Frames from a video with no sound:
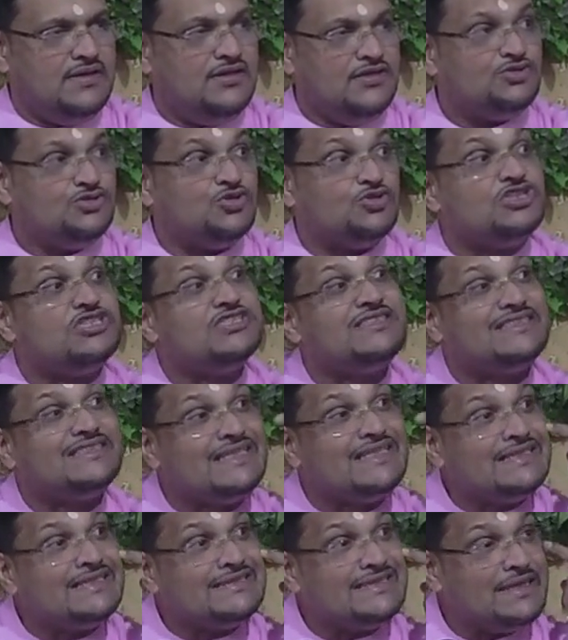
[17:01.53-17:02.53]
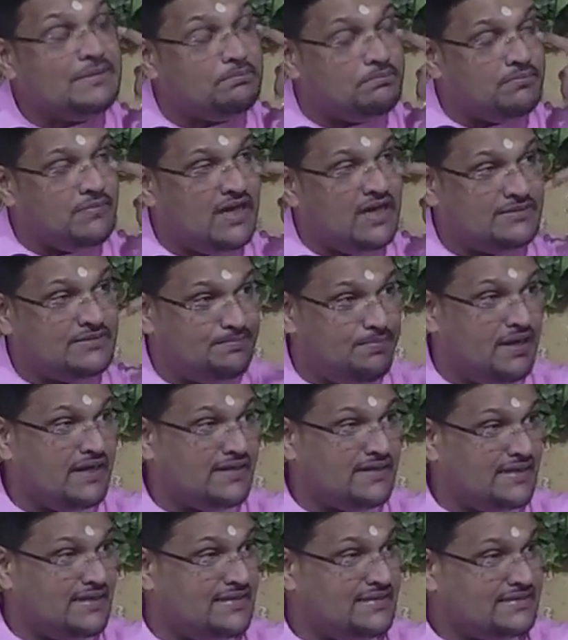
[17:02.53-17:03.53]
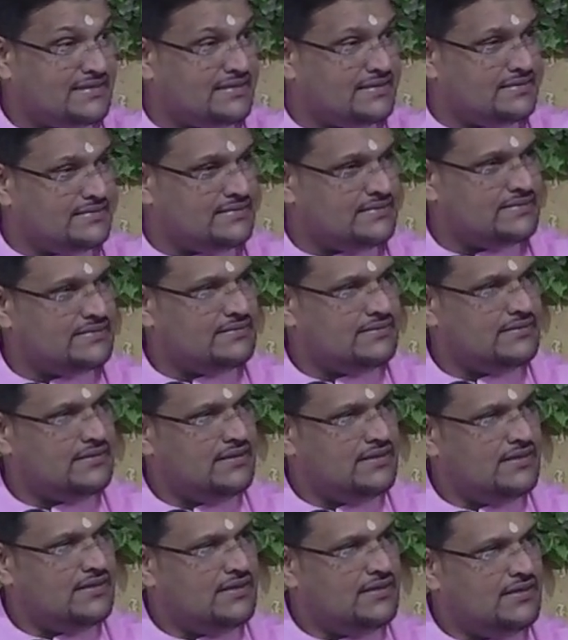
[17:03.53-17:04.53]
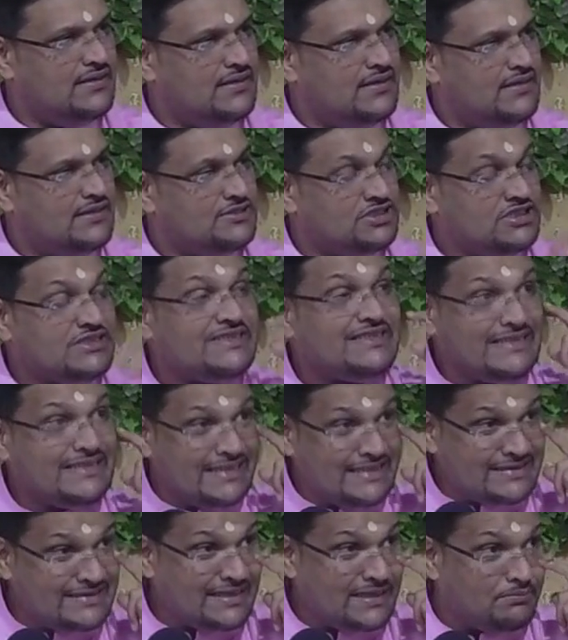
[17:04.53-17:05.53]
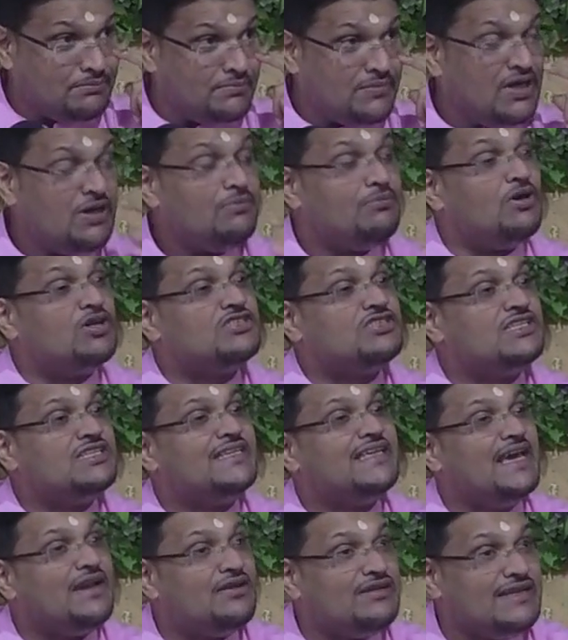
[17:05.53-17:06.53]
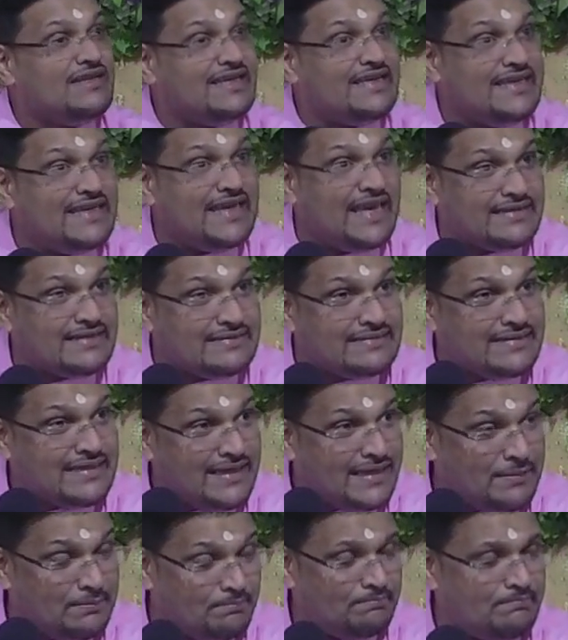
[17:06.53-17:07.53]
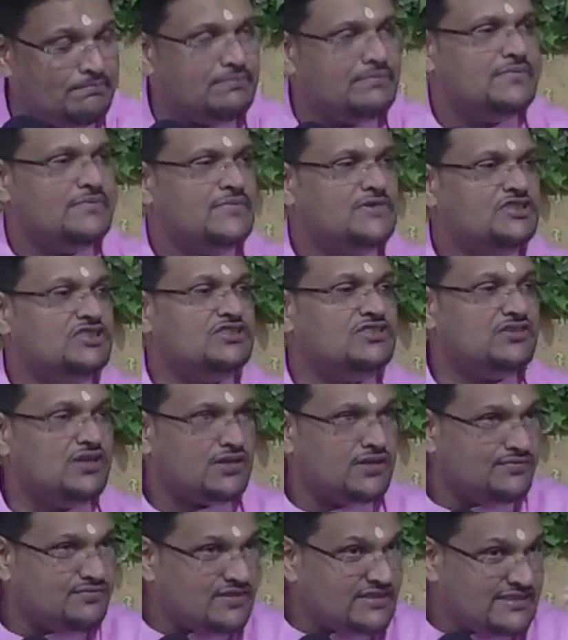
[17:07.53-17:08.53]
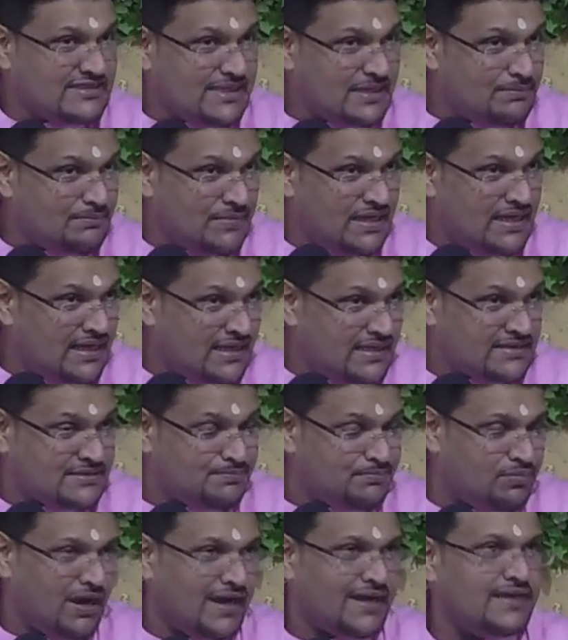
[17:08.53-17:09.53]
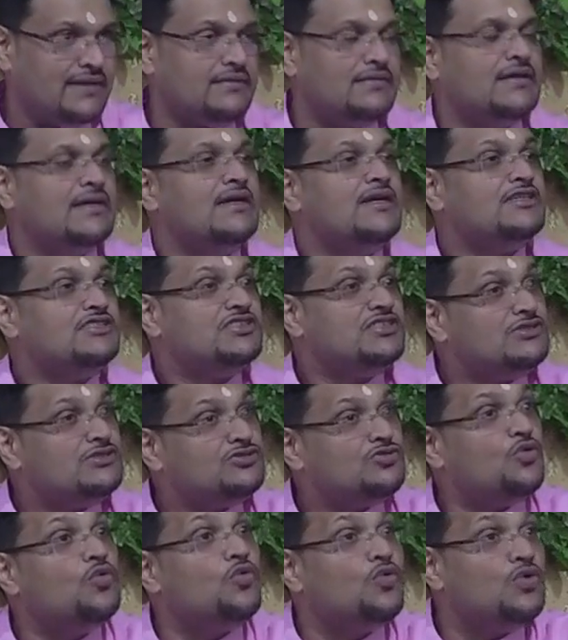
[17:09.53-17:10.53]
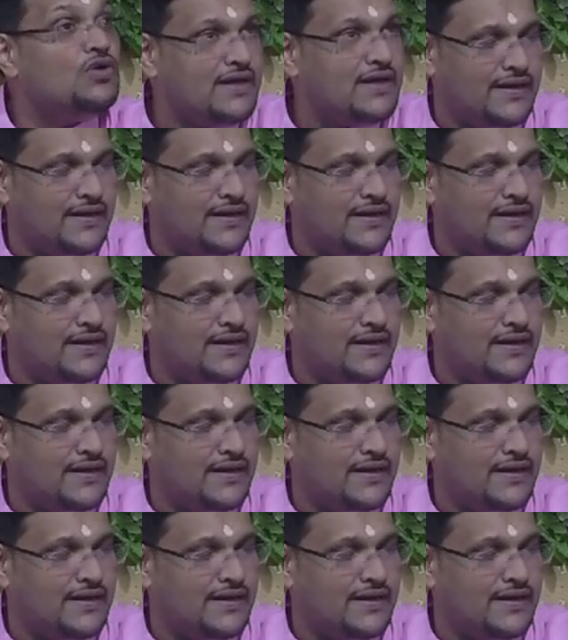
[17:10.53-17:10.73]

So she sees him as part of this curse. She sees him, but she cannot get him. She's not of the same age bracket. She's older.